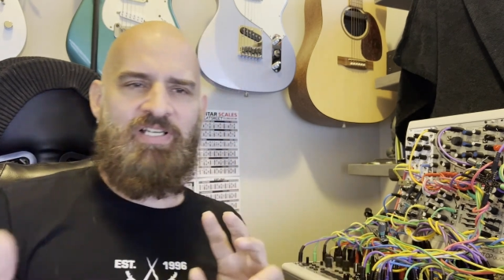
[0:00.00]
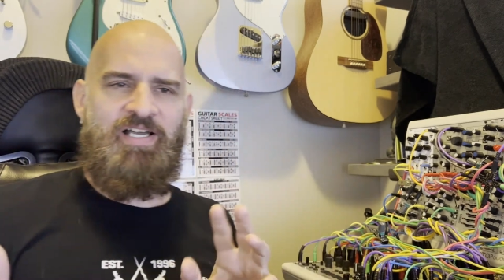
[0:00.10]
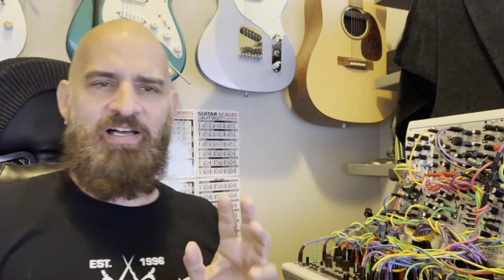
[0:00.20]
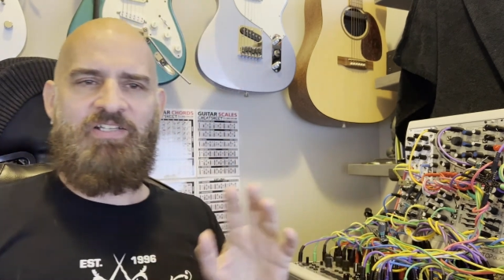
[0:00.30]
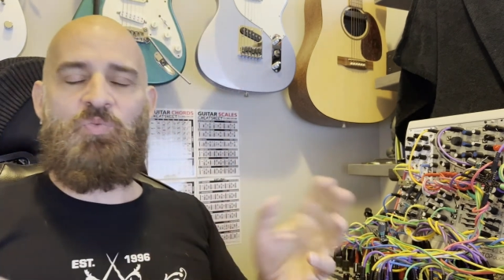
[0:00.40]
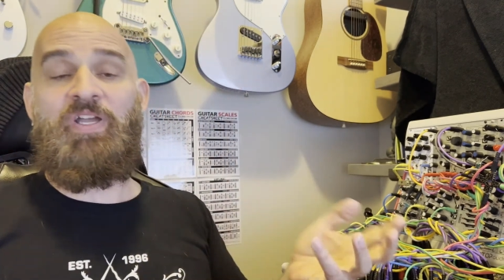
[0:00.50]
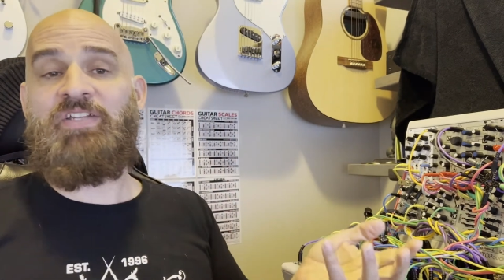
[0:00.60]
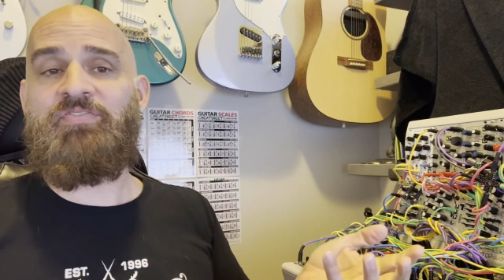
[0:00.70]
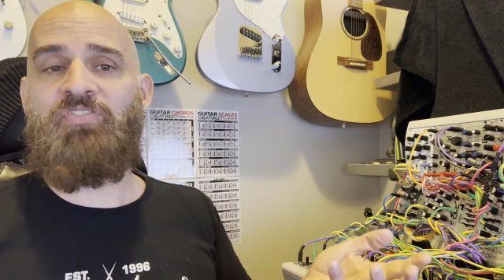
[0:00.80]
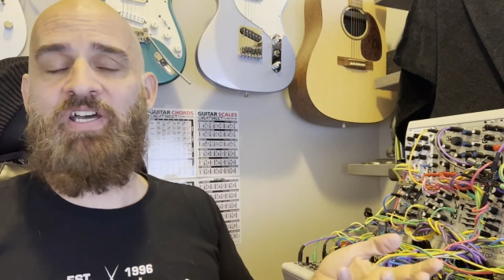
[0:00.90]
hardware to
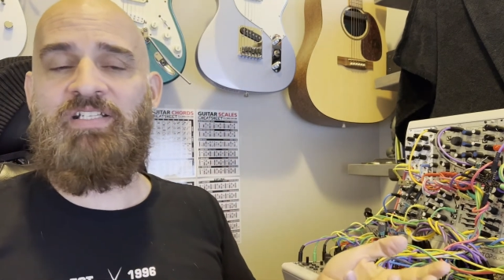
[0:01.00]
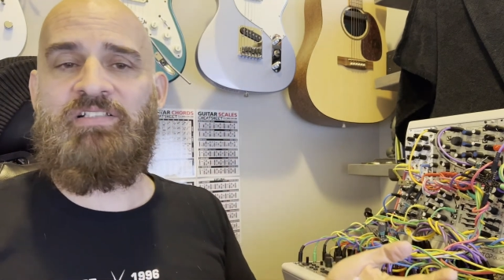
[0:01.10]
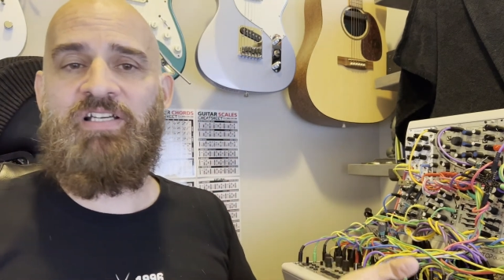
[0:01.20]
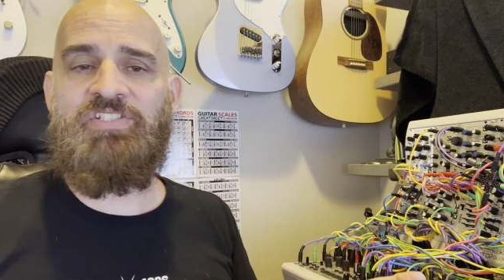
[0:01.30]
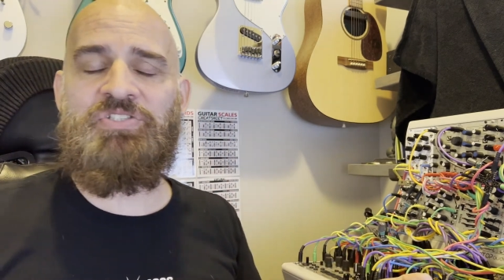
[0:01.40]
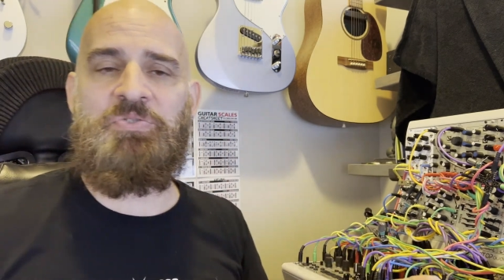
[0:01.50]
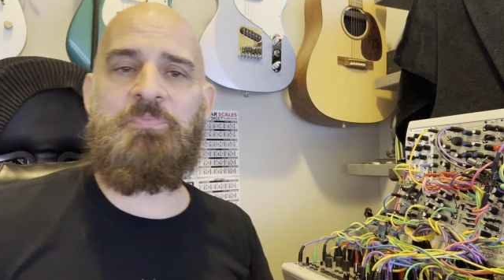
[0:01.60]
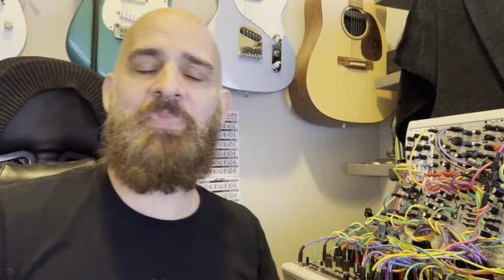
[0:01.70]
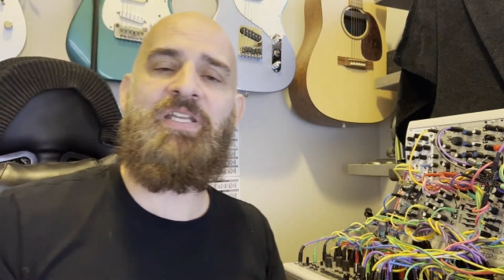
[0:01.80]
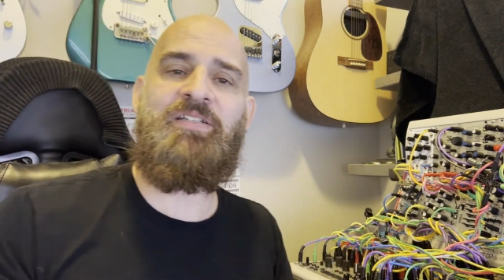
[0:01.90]
finalize your
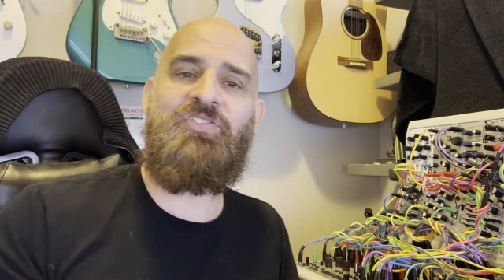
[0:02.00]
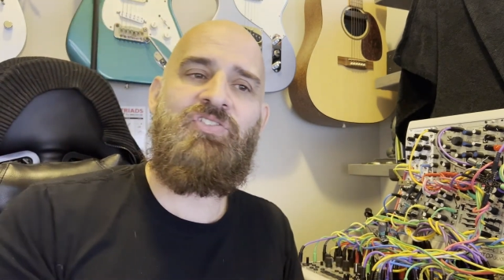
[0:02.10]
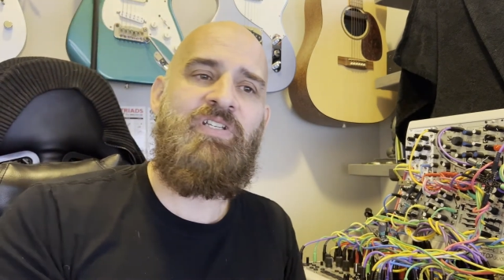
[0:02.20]
mix.